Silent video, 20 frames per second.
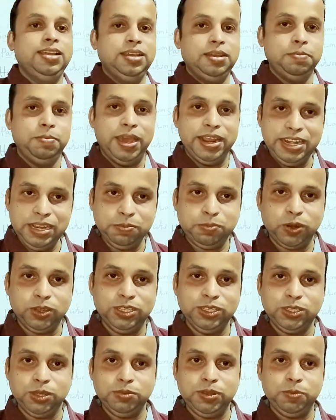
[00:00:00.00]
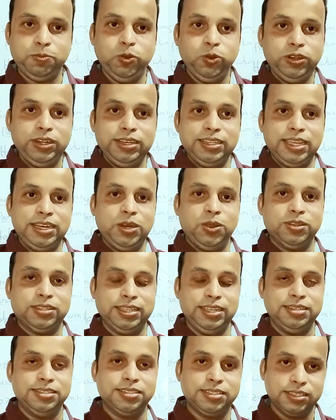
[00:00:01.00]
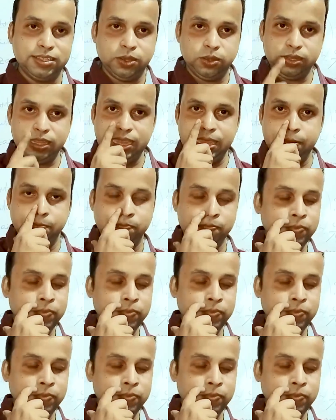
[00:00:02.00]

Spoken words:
burning process of the food inside our cells. Okay,